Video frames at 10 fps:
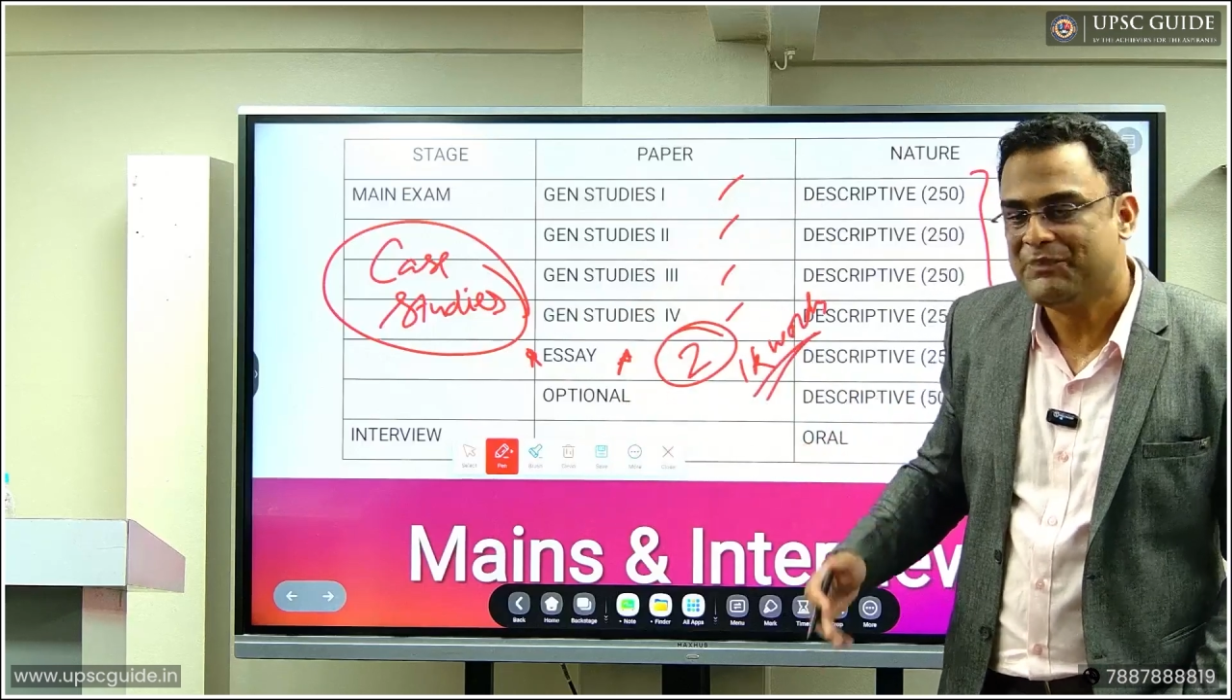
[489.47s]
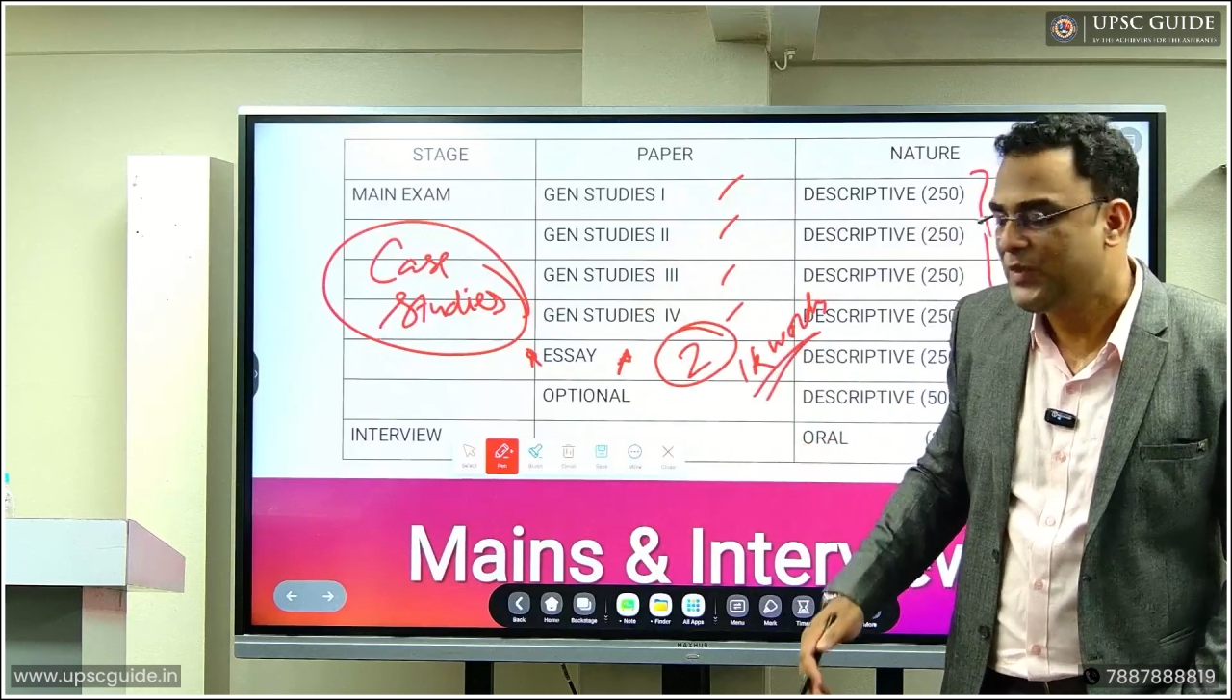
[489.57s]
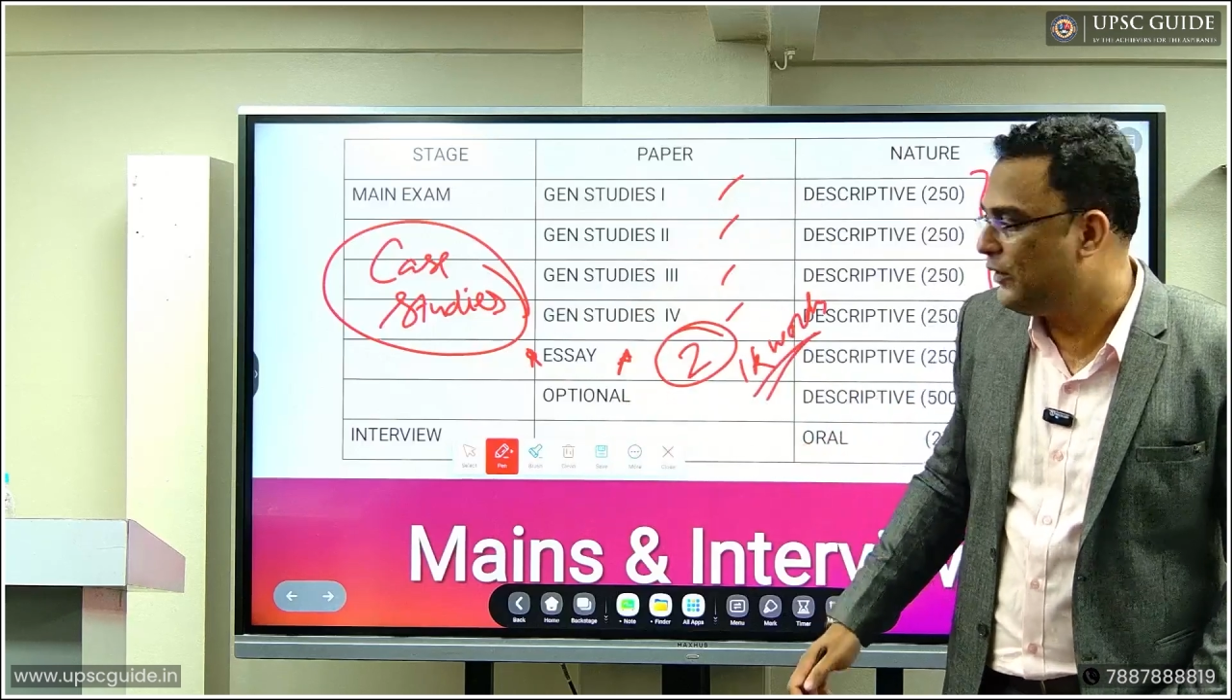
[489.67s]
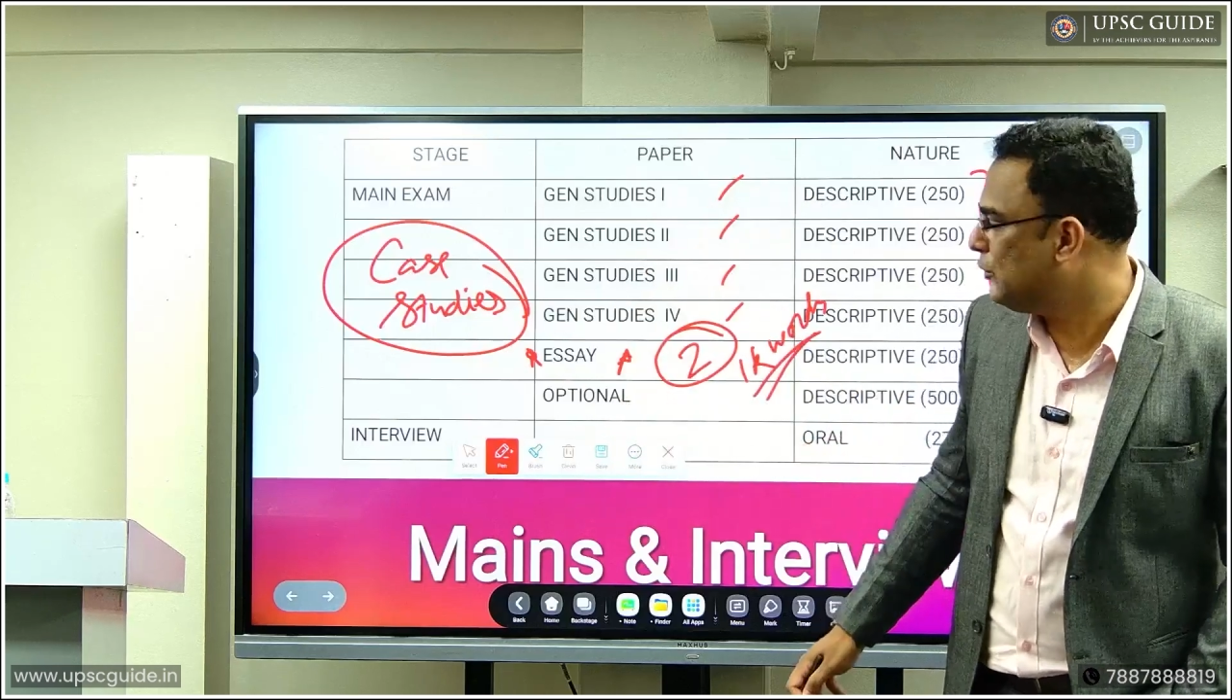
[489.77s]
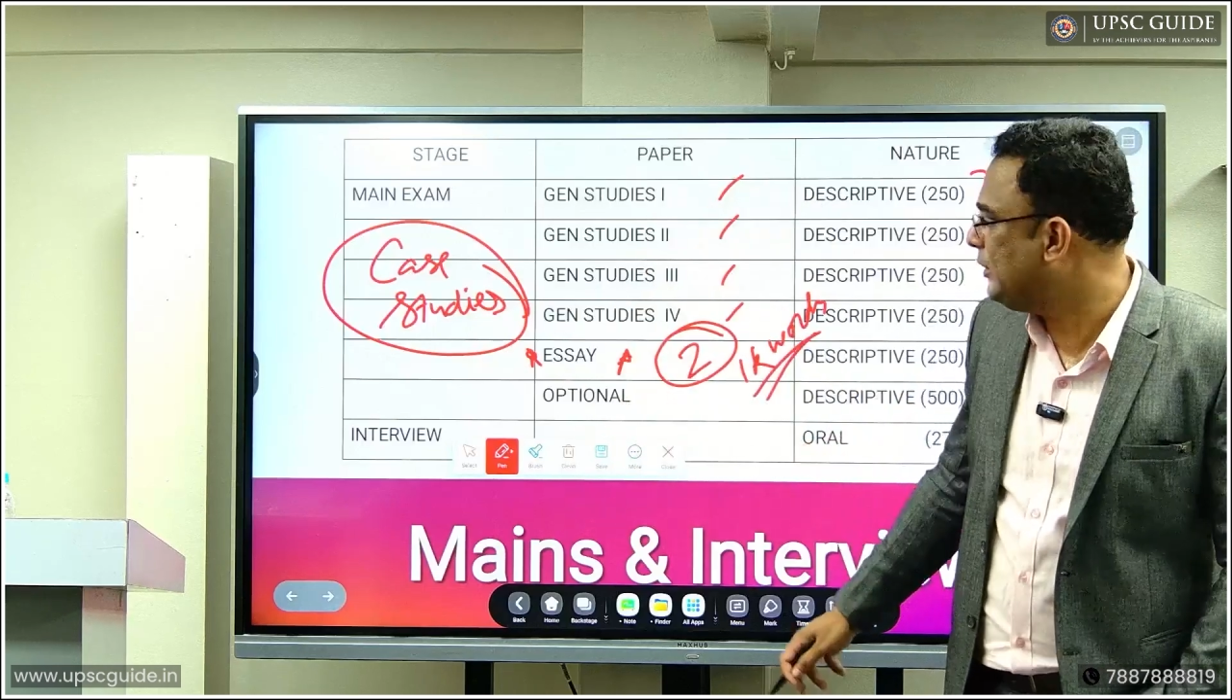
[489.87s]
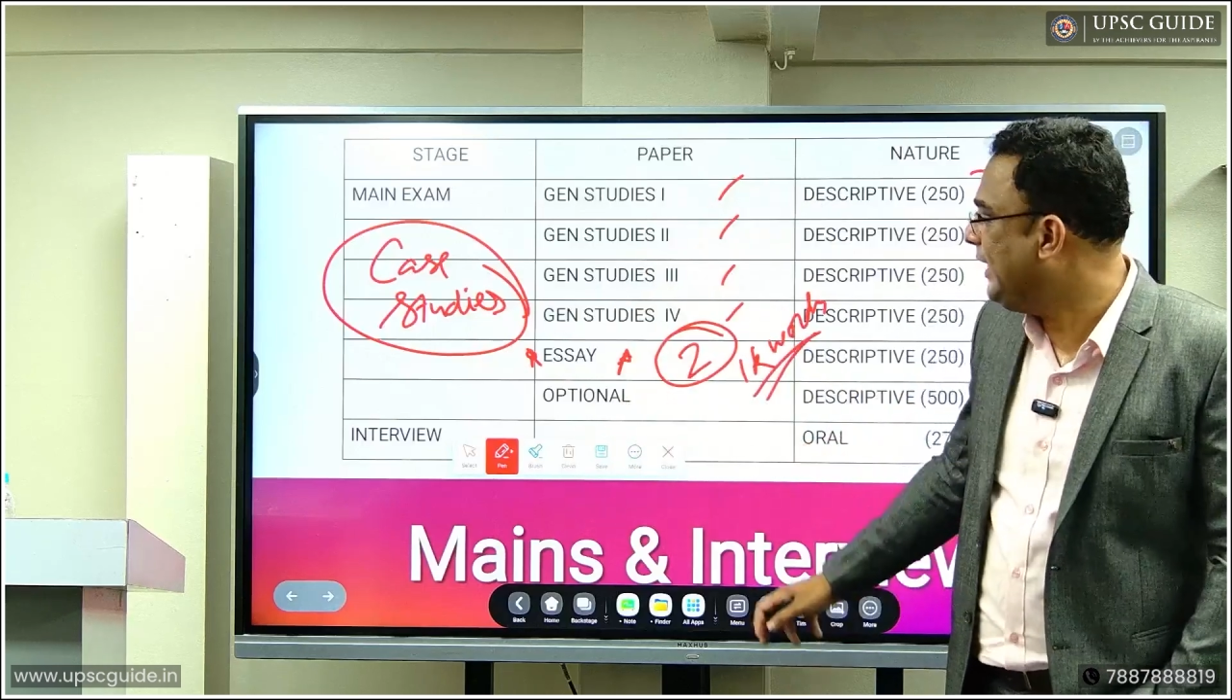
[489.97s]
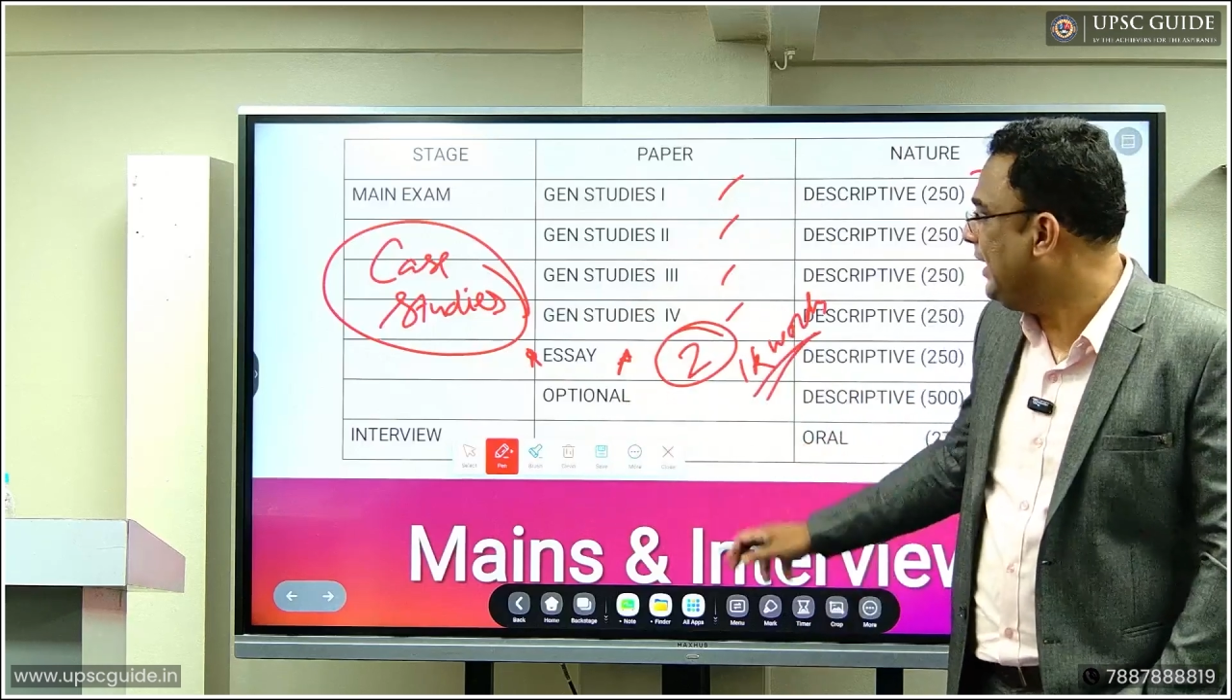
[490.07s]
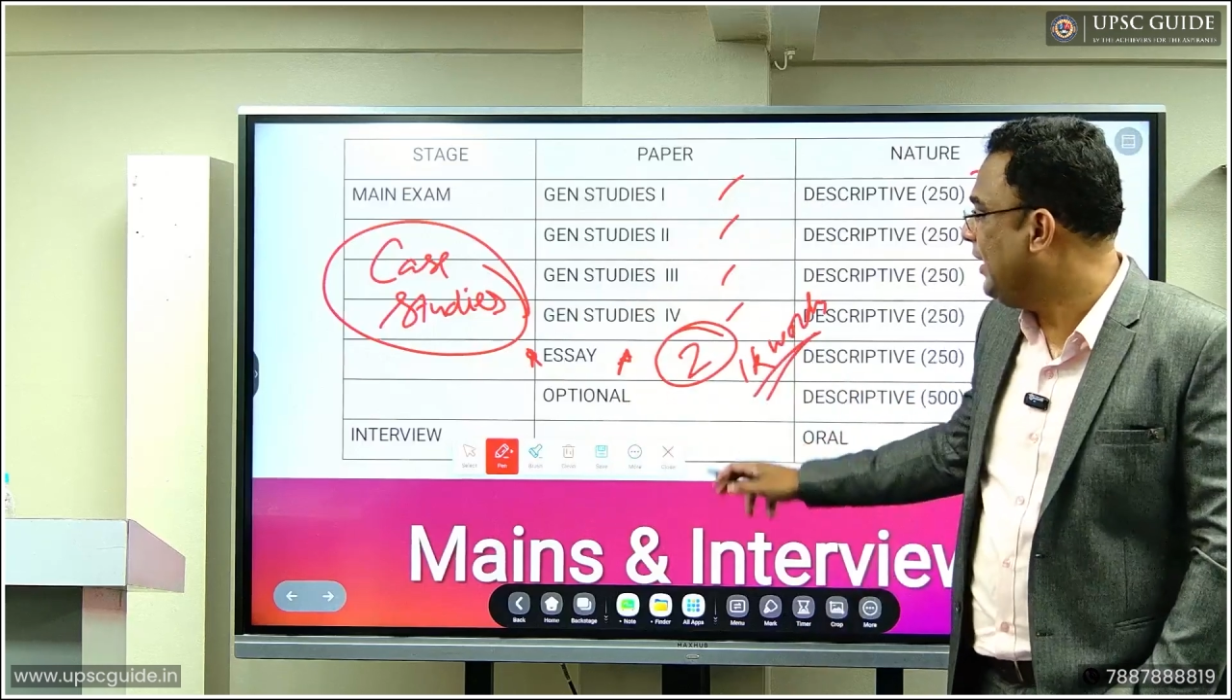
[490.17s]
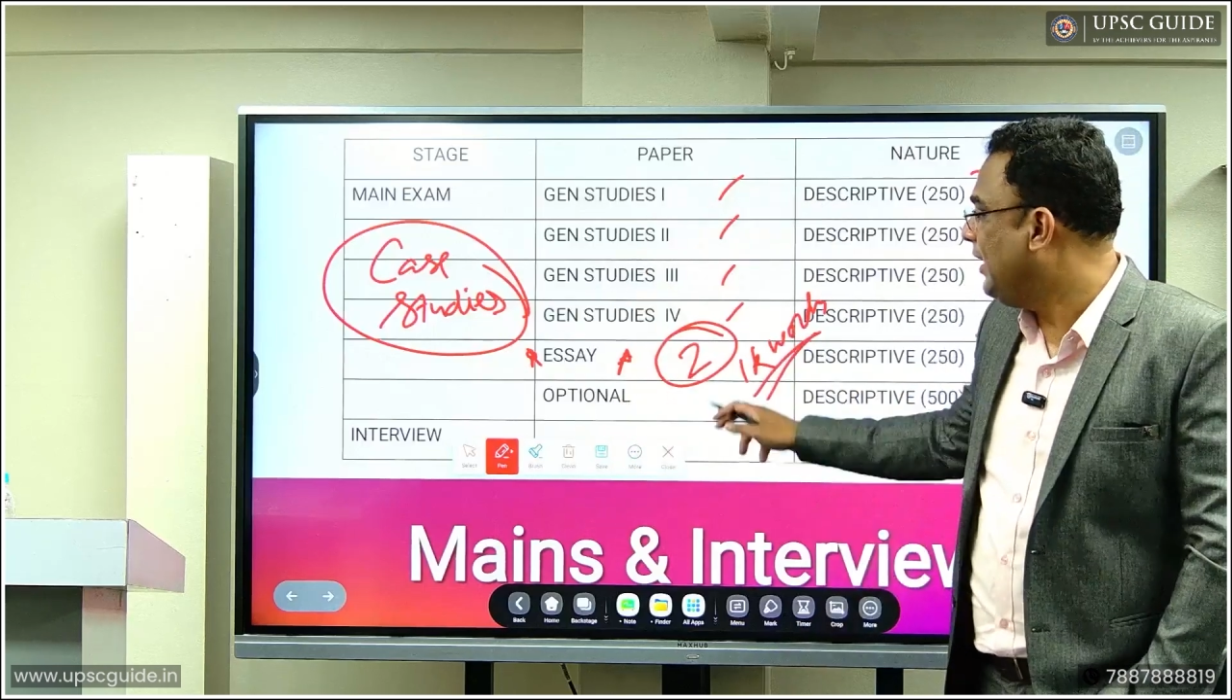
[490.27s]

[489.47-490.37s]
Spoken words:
So the